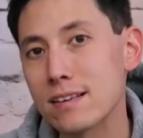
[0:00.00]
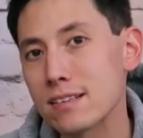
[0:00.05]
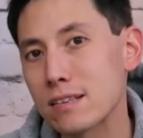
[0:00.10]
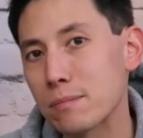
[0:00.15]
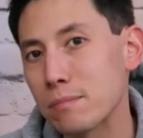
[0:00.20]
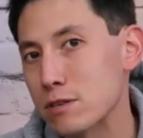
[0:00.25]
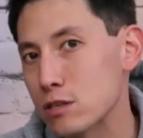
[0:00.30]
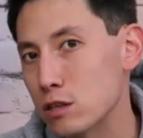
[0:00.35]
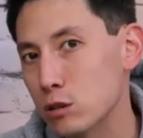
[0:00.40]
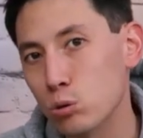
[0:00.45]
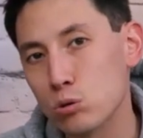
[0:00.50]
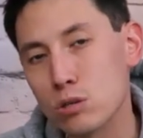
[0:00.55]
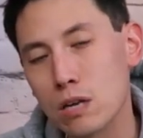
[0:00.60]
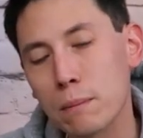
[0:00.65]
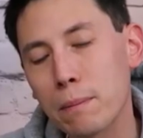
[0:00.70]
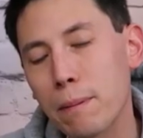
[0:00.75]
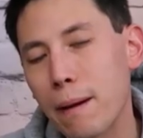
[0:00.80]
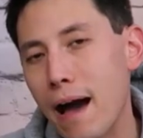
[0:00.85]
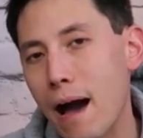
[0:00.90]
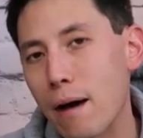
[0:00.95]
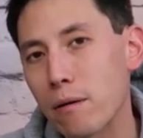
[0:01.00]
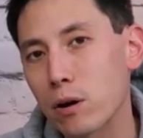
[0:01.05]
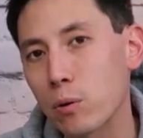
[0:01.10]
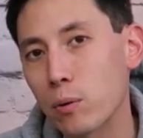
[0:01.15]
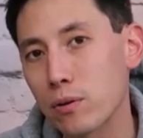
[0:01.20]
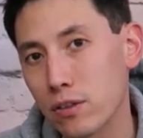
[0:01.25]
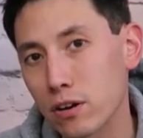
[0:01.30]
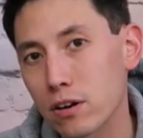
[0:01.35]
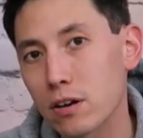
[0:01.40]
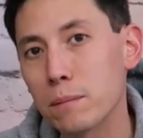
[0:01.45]
system is losing power
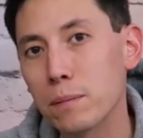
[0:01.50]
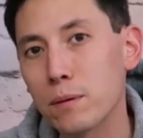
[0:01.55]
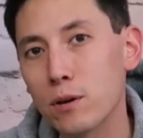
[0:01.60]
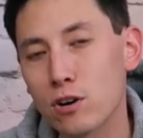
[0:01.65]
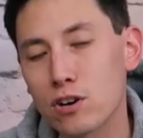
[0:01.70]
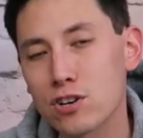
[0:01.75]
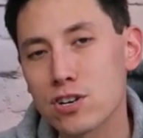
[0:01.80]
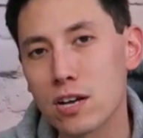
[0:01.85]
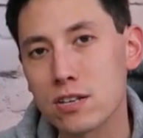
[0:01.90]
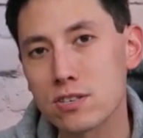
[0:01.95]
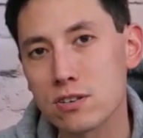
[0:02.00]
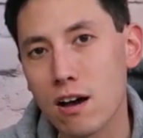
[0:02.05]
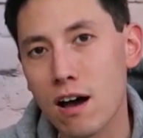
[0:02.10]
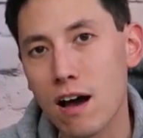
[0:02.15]
when the computer shuts